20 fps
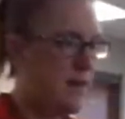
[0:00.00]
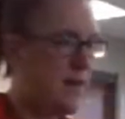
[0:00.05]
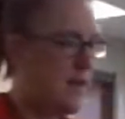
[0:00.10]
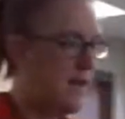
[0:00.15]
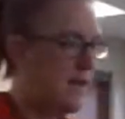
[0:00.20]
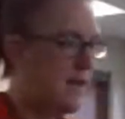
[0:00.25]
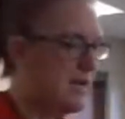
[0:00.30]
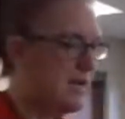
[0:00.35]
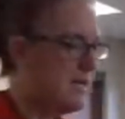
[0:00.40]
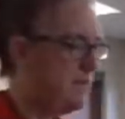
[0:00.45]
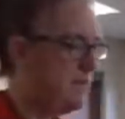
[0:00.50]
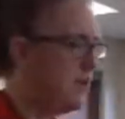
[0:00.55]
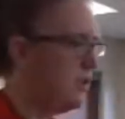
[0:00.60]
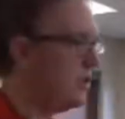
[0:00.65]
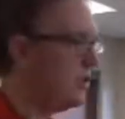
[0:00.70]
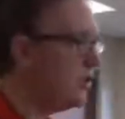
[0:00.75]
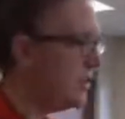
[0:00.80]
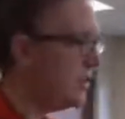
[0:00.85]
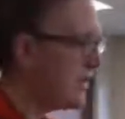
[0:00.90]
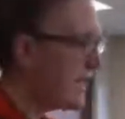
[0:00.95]
And if you
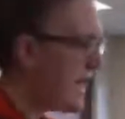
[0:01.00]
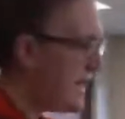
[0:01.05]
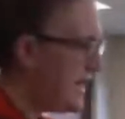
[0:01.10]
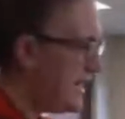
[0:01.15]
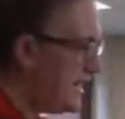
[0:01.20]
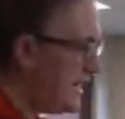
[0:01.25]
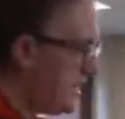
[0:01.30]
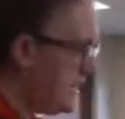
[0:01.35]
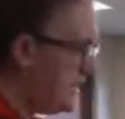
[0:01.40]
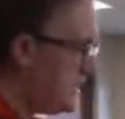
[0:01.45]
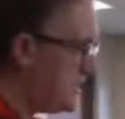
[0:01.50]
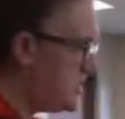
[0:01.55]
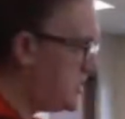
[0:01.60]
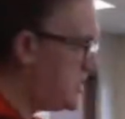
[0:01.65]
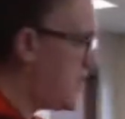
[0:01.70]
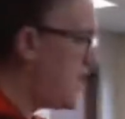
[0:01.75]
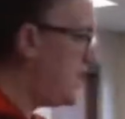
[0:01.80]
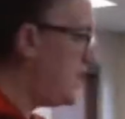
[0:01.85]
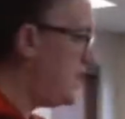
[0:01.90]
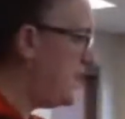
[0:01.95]
look at it, it's
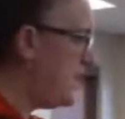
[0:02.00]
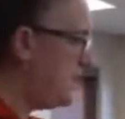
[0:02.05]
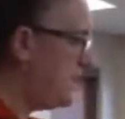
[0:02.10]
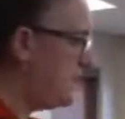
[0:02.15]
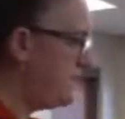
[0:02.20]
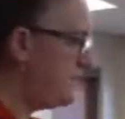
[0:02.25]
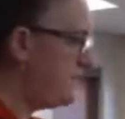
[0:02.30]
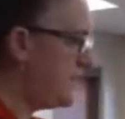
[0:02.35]
shiny.